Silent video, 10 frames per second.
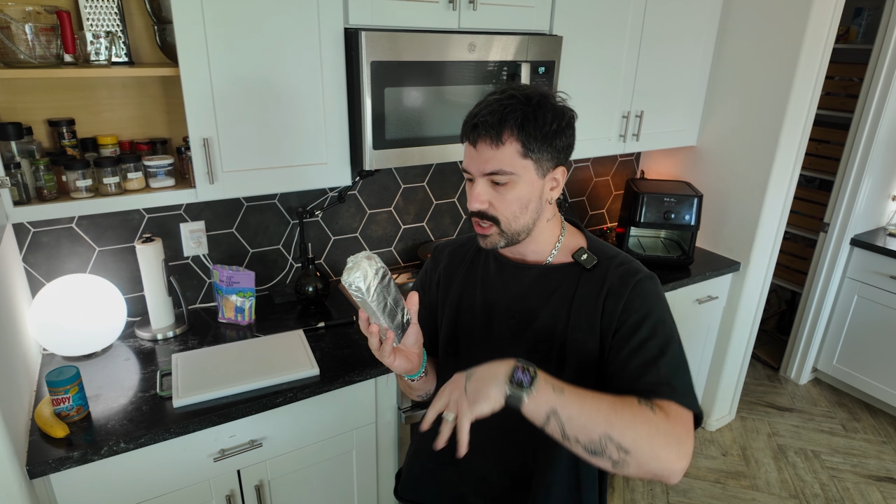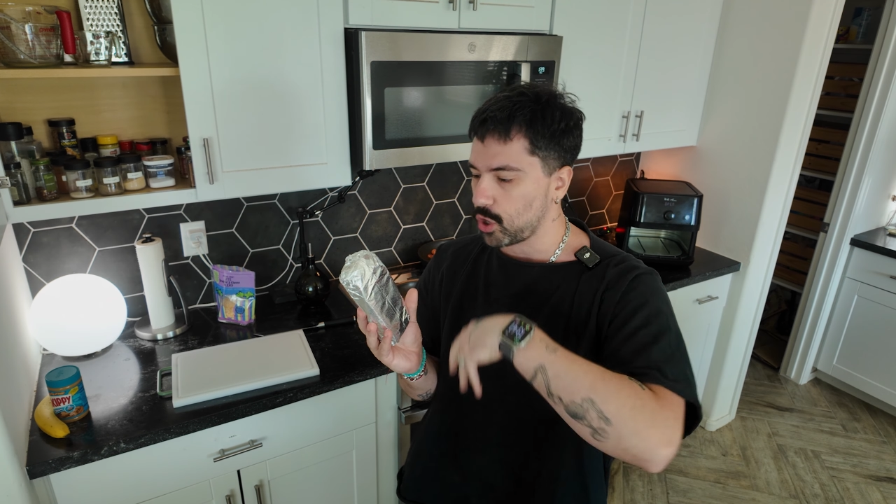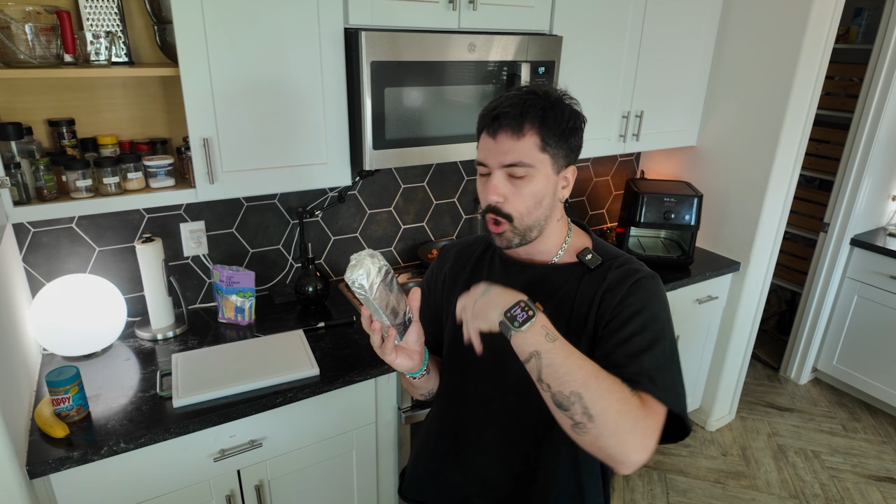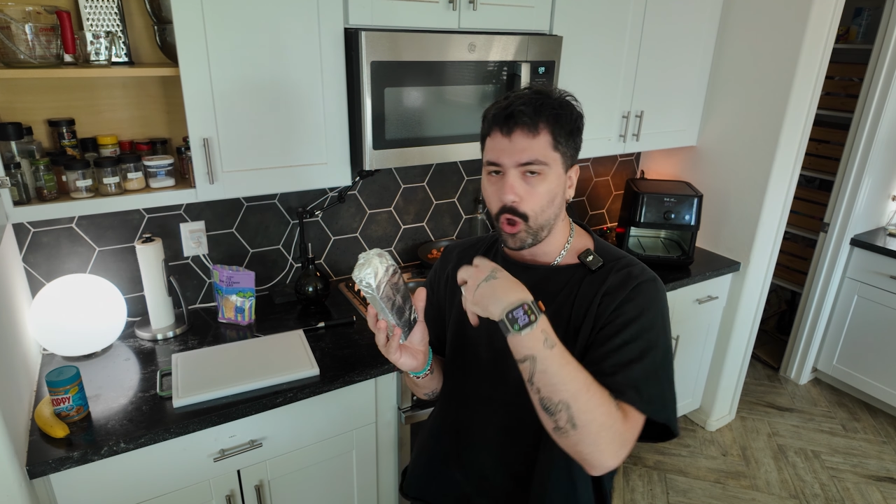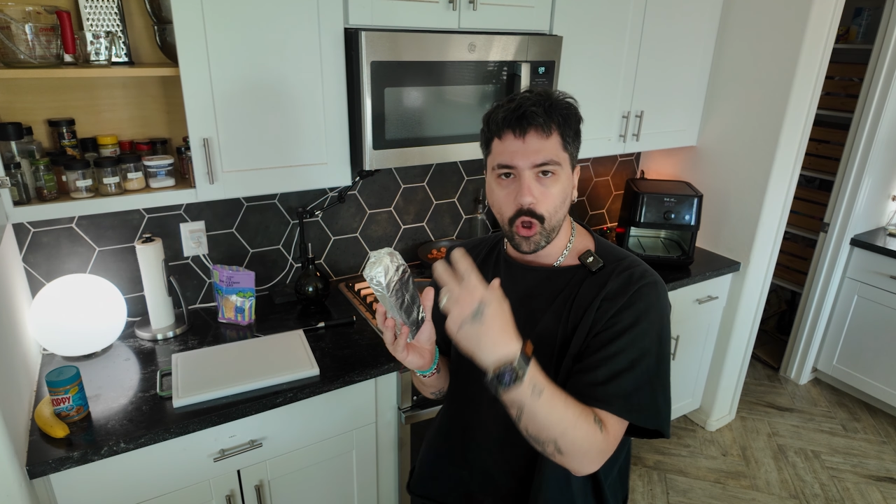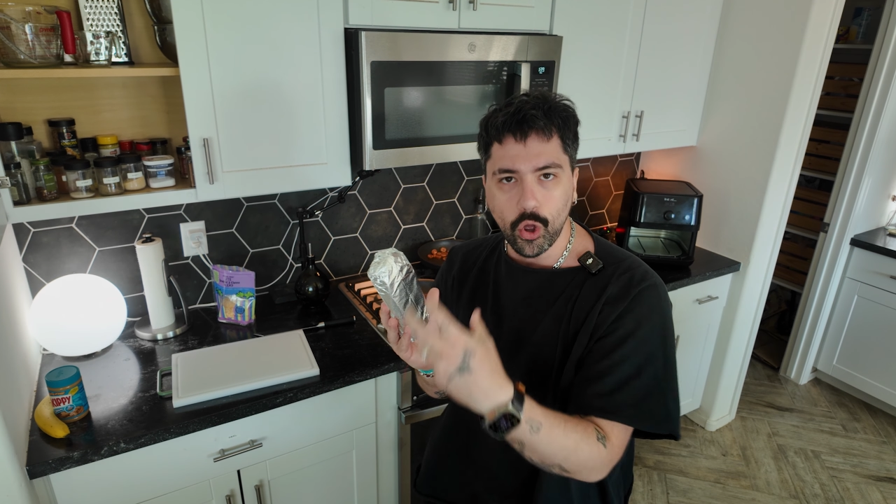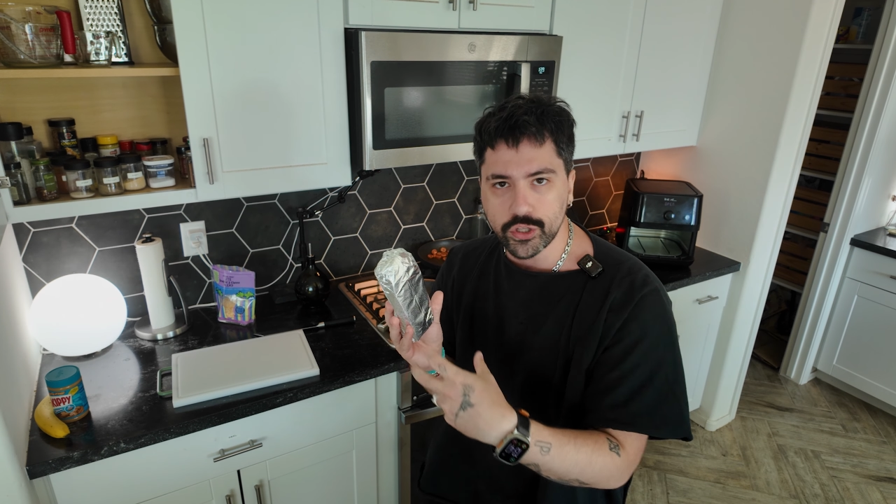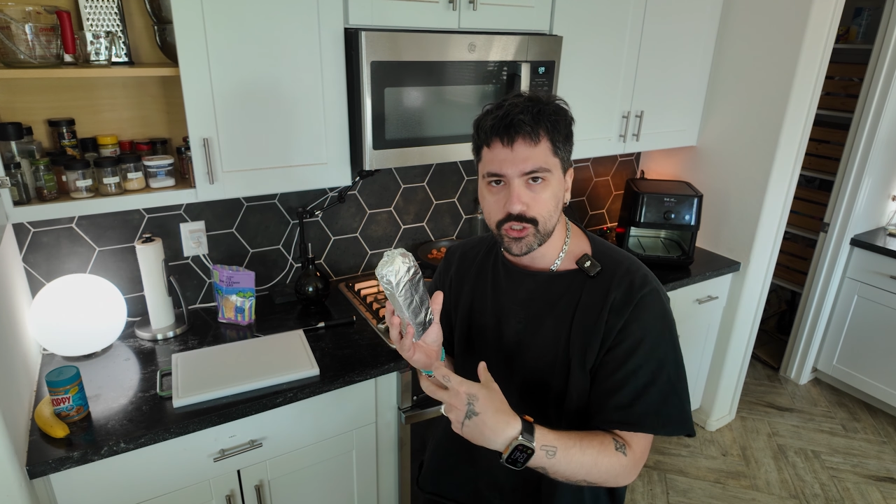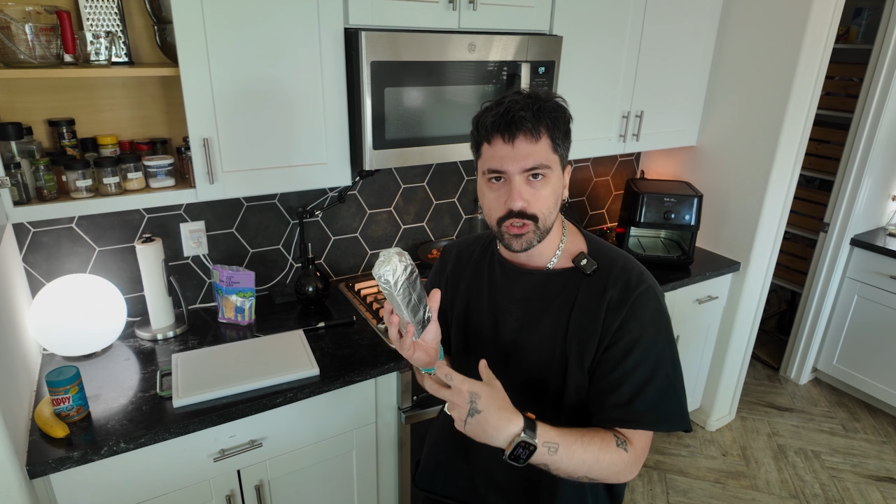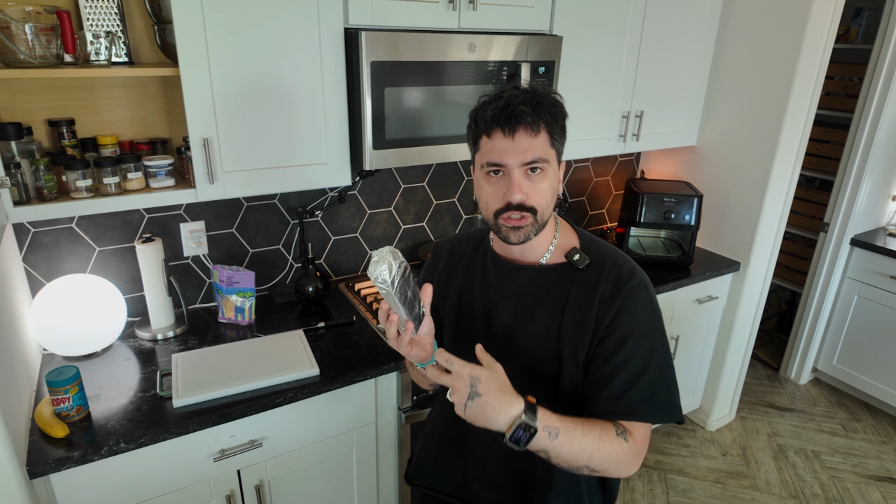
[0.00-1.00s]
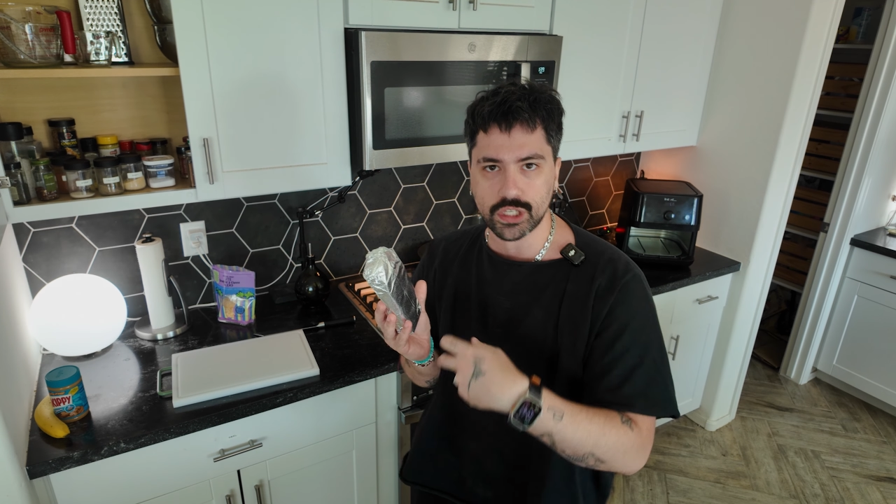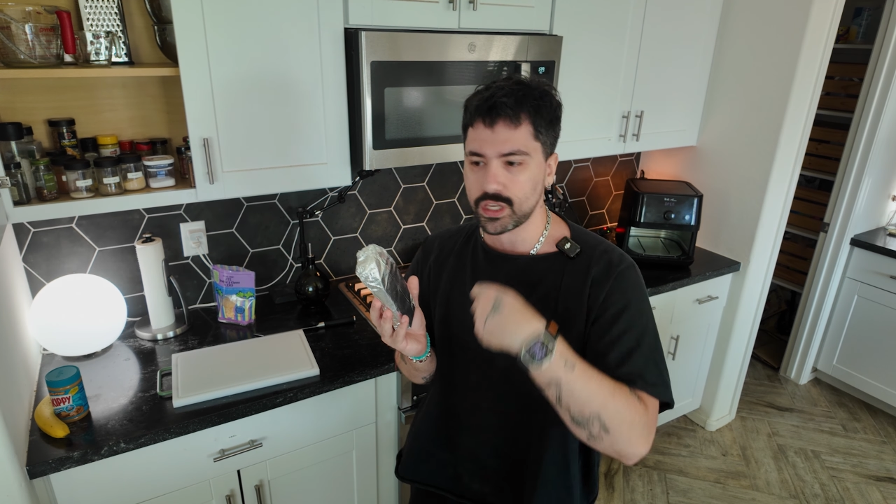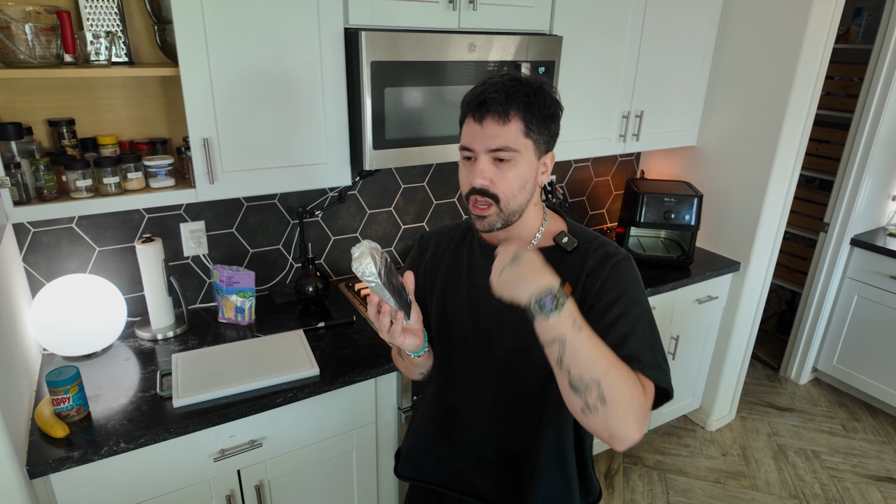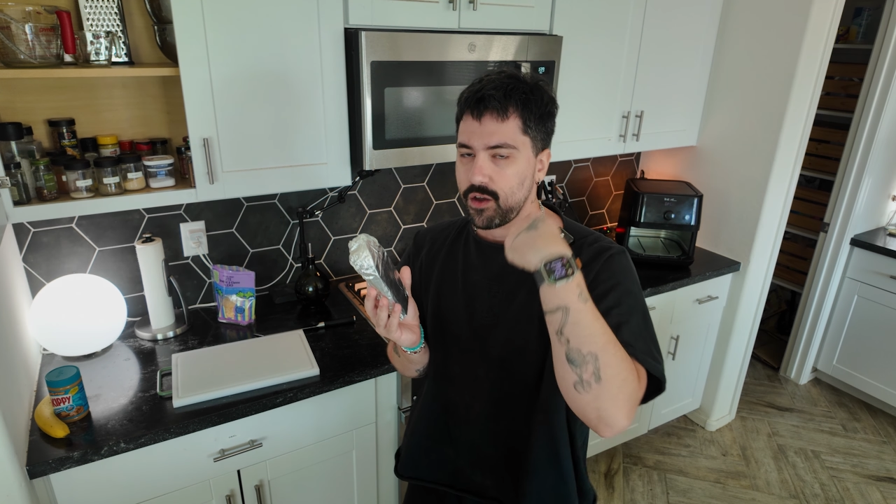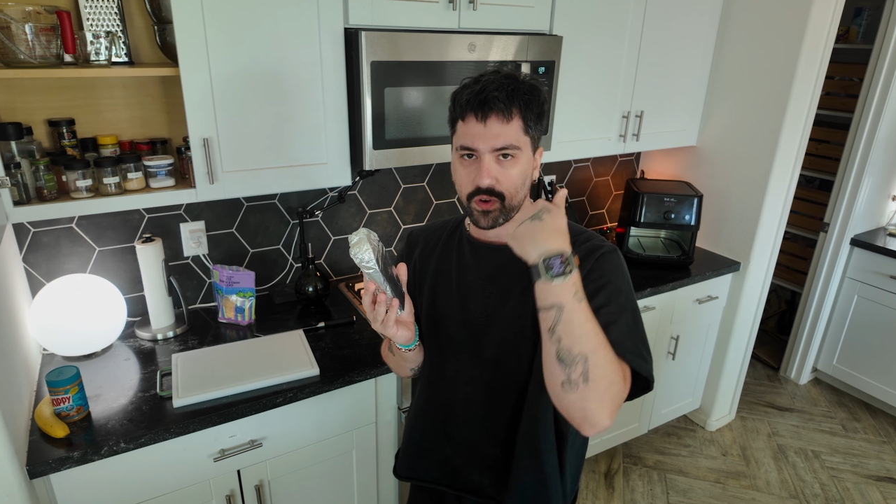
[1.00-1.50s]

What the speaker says: is all the juices